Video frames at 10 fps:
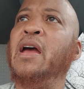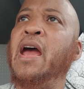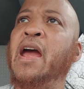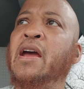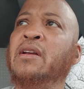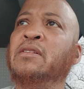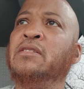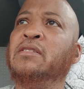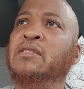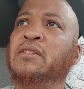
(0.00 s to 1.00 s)
and
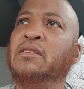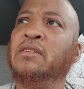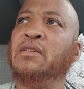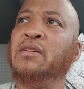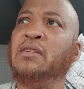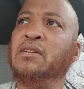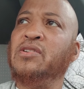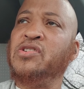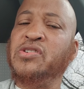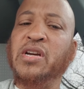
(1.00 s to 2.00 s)

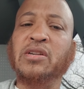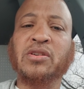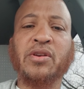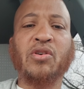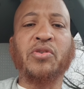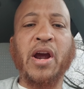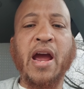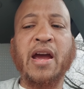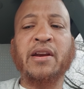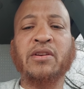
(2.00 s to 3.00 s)
stick to the
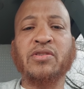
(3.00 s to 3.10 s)
Quran and the